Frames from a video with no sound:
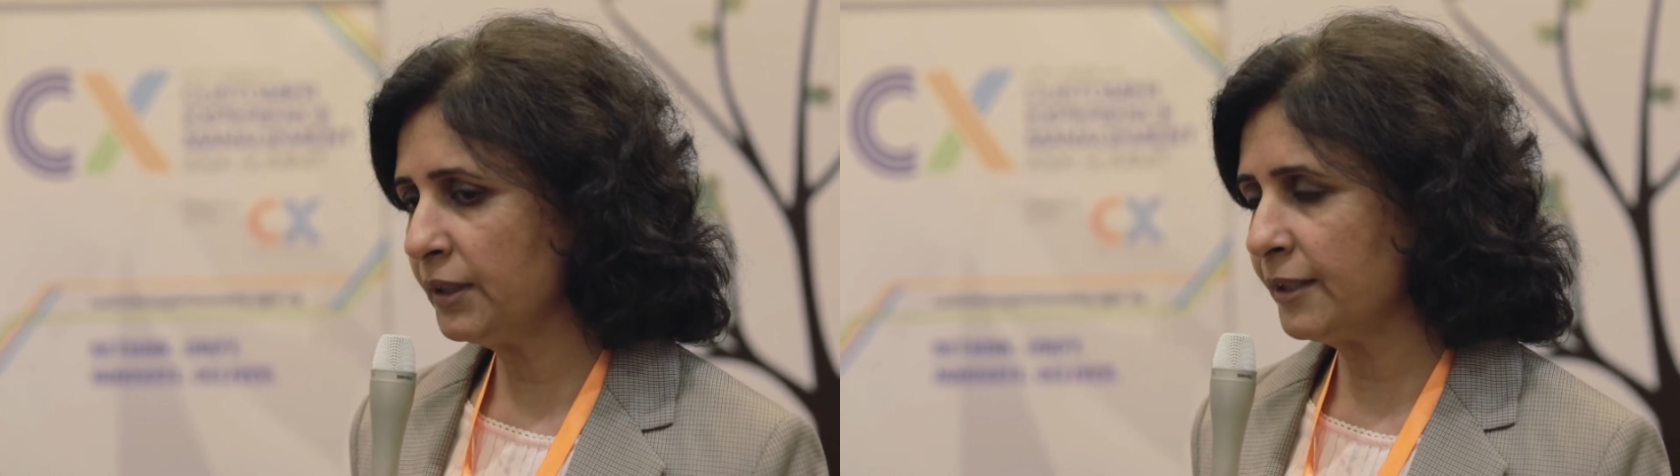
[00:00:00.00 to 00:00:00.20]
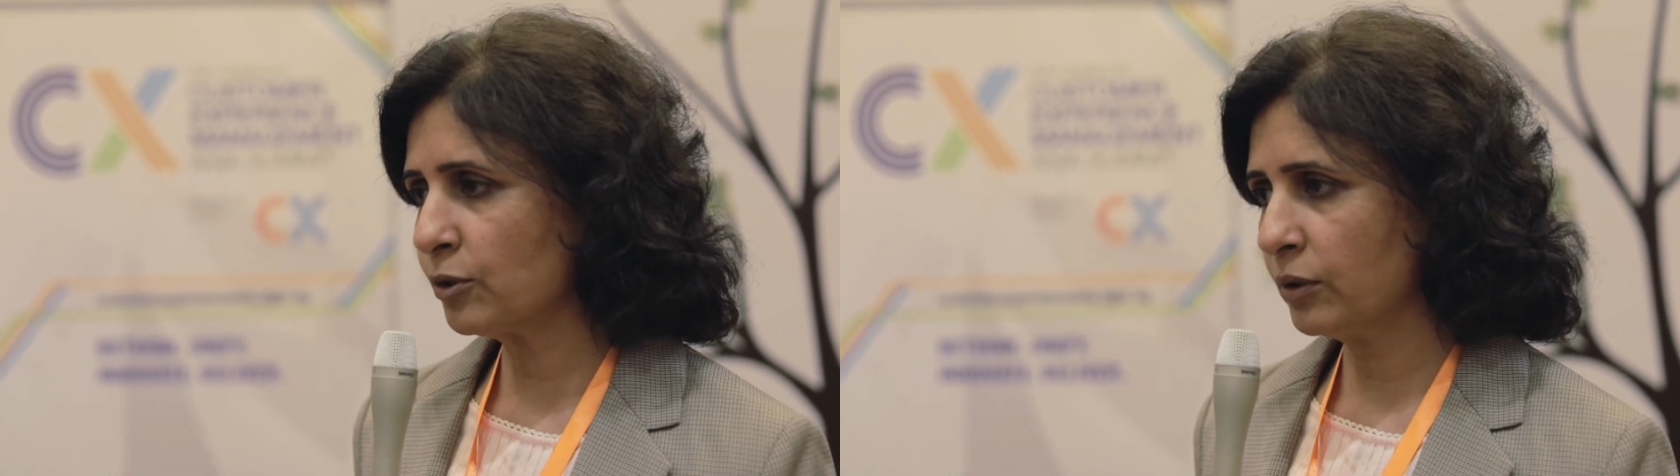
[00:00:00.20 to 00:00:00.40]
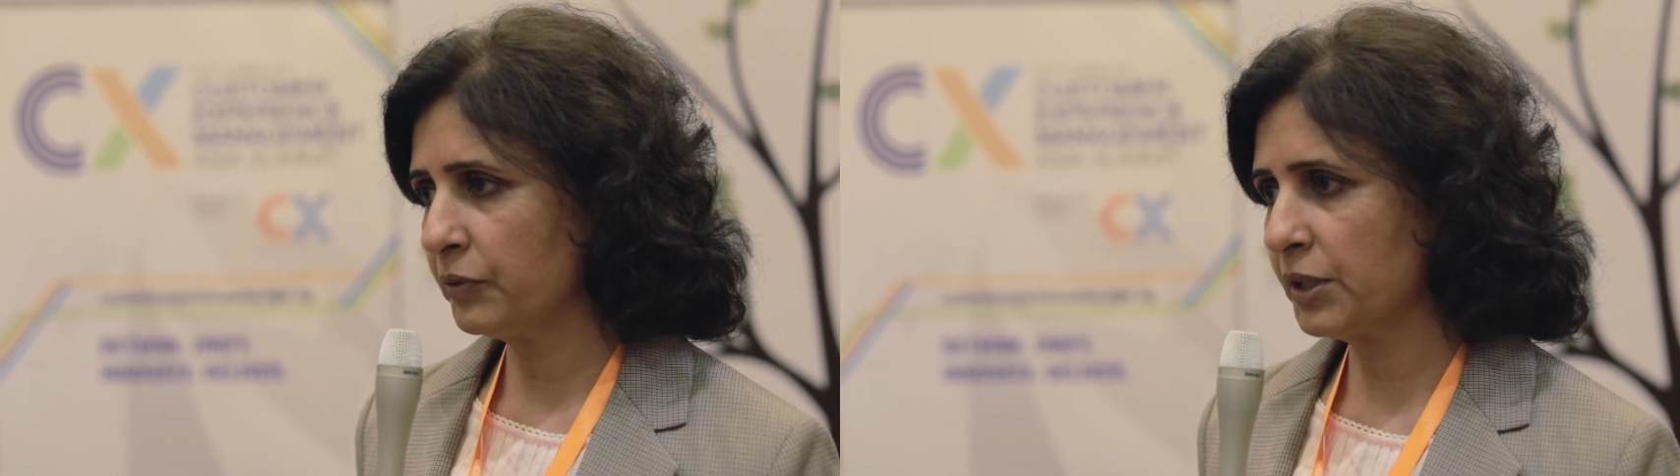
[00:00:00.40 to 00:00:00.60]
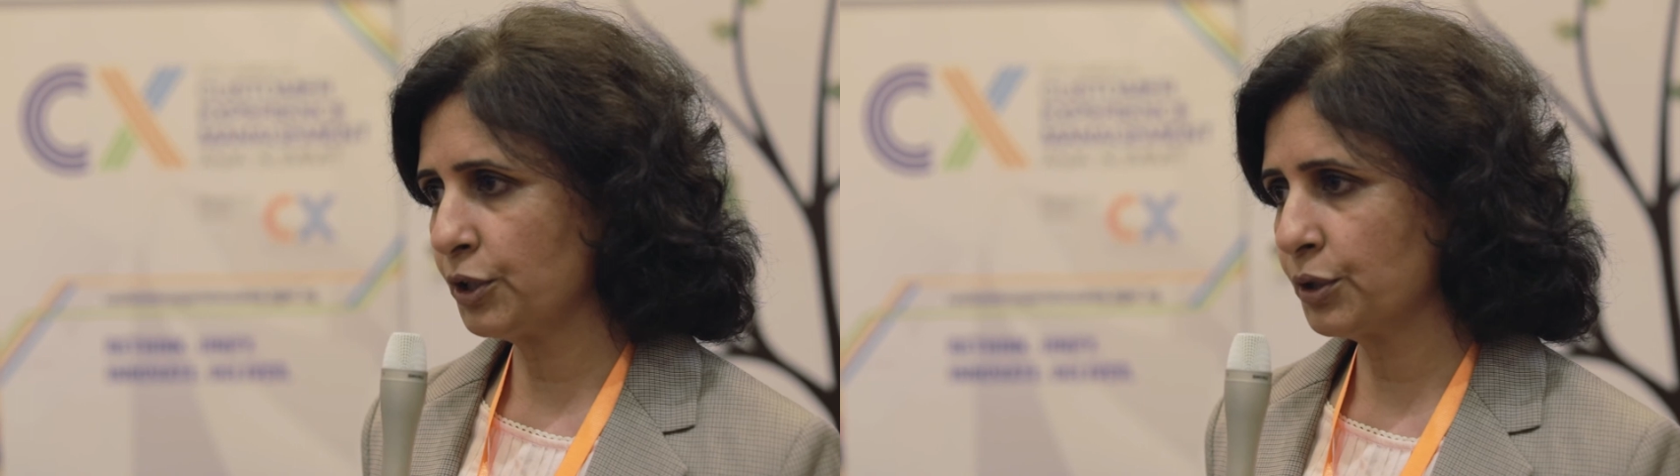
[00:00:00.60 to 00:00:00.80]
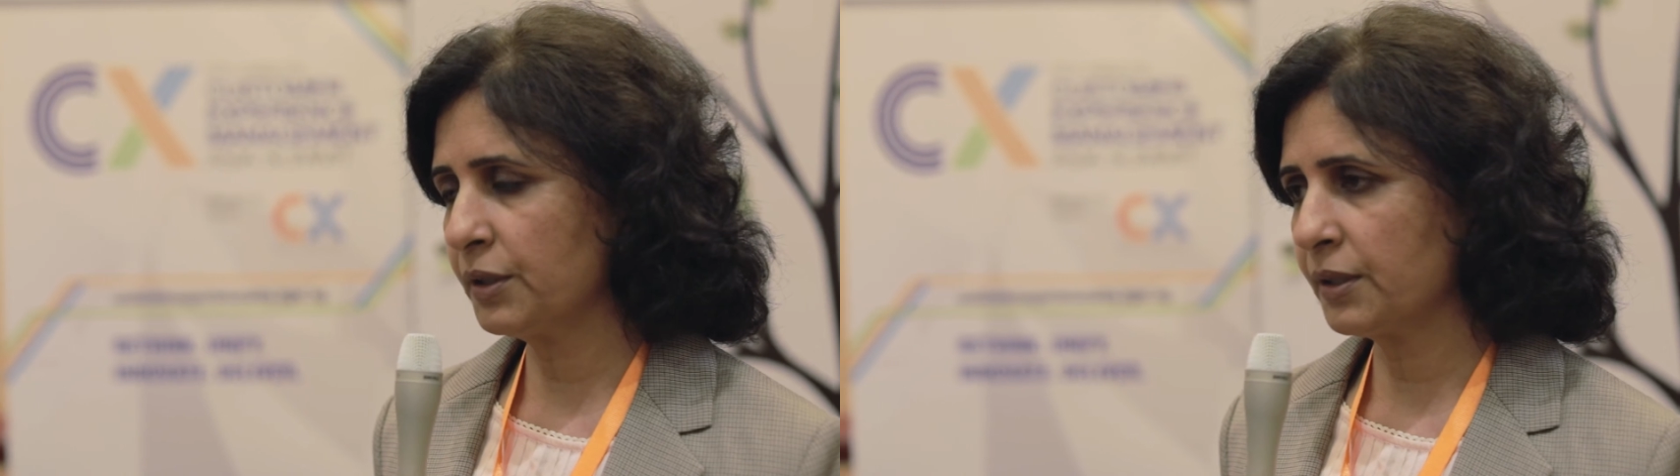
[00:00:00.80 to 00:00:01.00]
in these
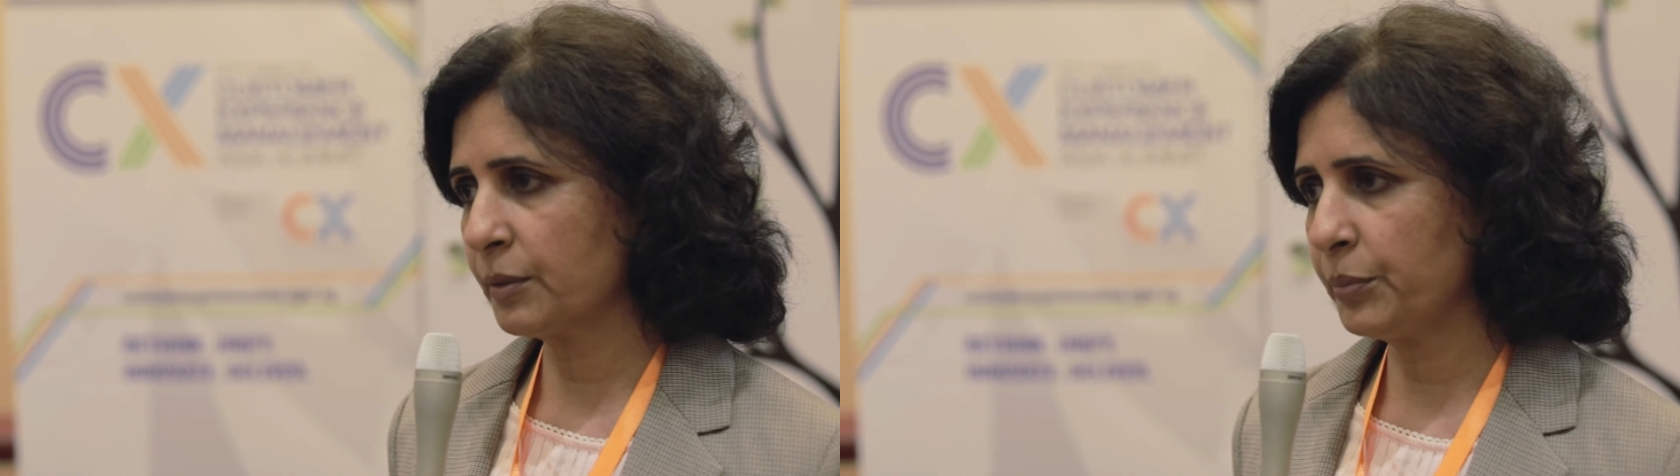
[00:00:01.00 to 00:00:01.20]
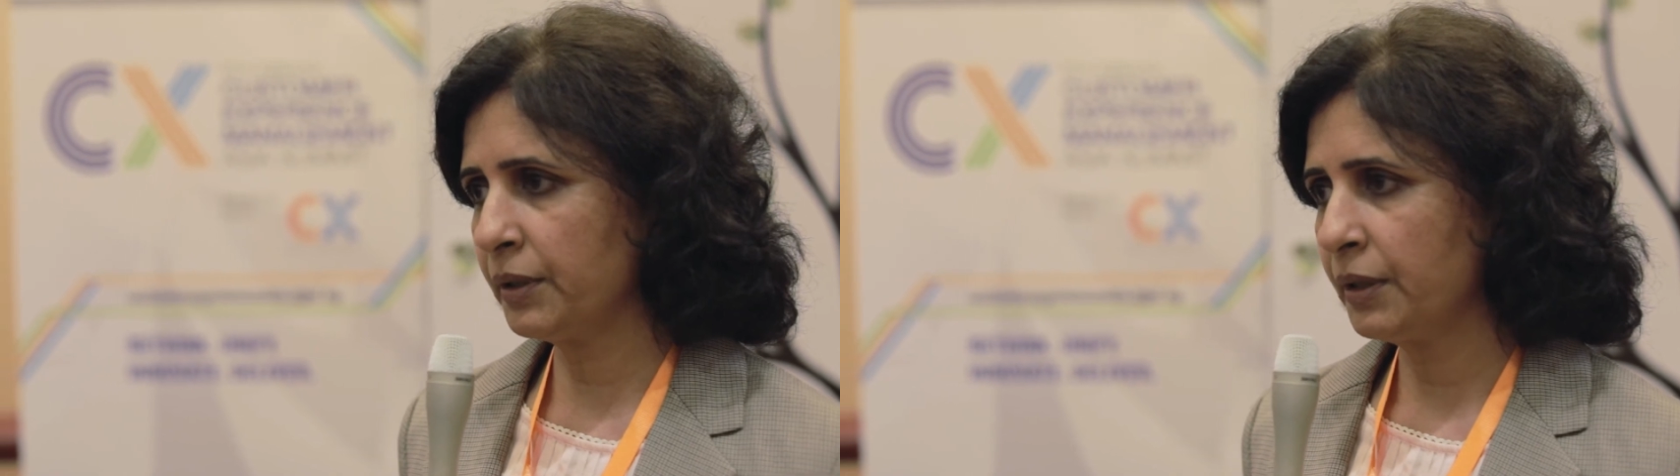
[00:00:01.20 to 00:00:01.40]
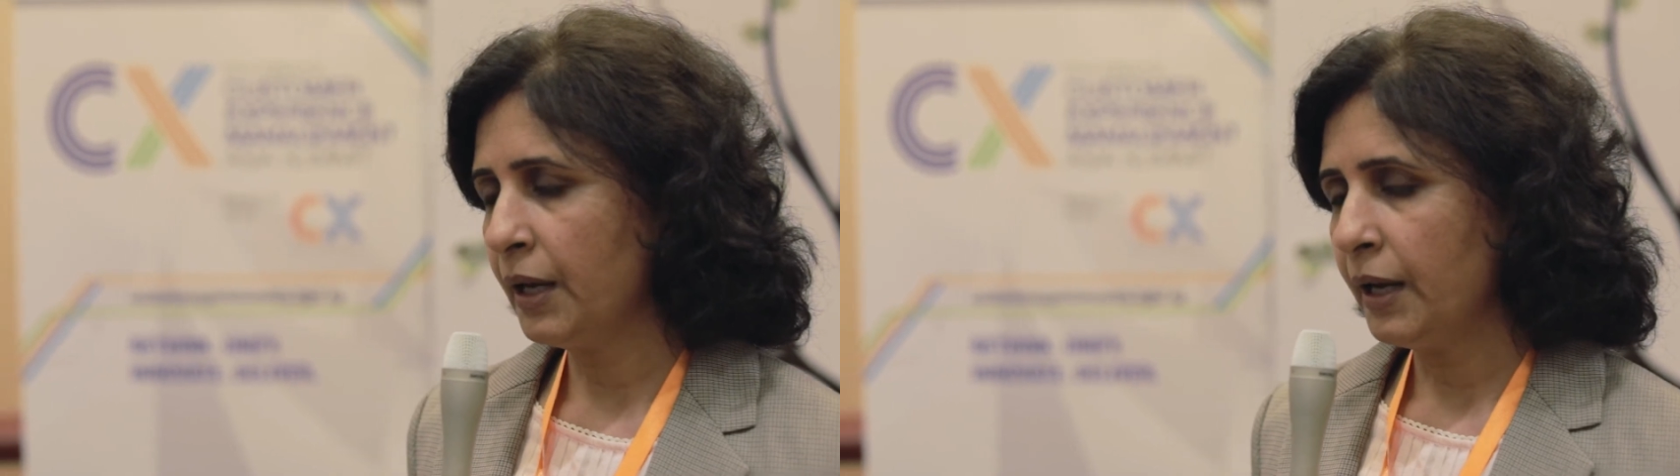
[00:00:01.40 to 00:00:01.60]
conversations has been